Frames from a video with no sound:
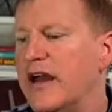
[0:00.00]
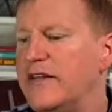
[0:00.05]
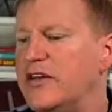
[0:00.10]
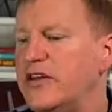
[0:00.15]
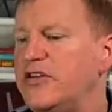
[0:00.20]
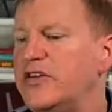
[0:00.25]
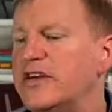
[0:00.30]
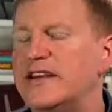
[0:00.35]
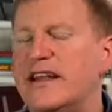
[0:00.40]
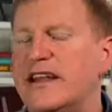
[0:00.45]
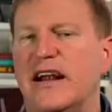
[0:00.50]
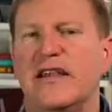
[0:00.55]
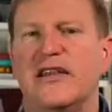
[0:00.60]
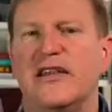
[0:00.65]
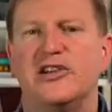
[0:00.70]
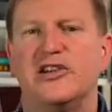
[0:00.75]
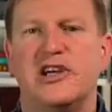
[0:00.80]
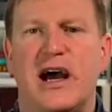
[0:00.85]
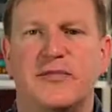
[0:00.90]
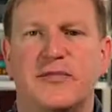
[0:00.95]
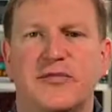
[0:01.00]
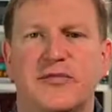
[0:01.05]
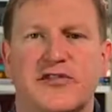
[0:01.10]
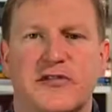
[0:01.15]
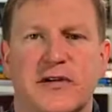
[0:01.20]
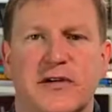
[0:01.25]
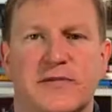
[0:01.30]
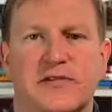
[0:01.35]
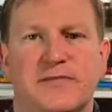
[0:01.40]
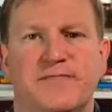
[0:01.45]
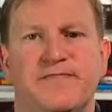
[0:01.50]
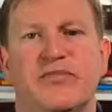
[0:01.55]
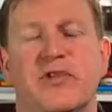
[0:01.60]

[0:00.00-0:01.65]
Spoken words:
then you get down to the job description.